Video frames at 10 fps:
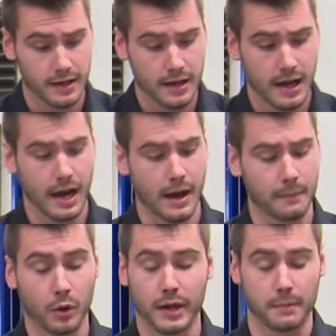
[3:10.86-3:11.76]
Um,
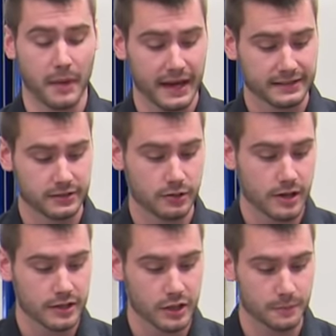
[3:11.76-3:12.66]
okay, back to
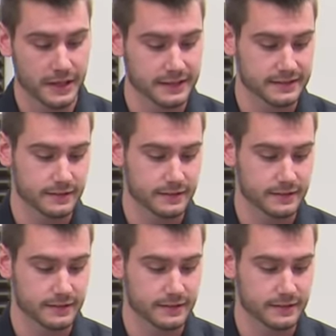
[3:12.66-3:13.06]
Europeans.